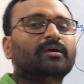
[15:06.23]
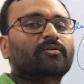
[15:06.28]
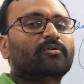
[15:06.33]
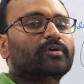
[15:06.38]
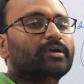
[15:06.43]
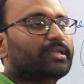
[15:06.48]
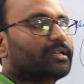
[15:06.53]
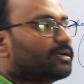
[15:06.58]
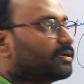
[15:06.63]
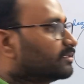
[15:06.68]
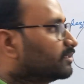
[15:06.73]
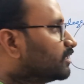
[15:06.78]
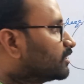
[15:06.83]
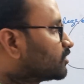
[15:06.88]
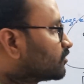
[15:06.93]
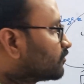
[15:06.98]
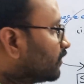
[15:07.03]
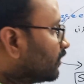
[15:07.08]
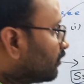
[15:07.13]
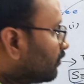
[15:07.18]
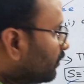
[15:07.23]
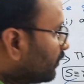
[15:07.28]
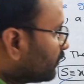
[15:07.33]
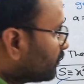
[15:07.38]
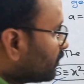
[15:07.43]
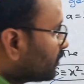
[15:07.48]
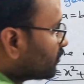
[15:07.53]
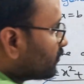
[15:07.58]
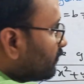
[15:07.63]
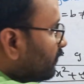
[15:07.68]
Okay, now that's why only
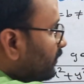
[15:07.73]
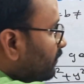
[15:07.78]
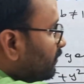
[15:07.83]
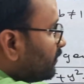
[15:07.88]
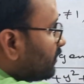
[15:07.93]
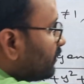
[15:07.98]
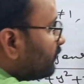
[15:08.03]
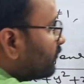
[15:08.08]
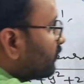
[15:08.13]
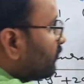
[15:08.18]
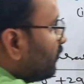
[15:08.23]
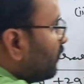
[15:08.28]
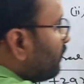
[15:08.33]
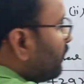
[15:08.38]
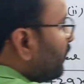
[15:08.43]
g square plus f square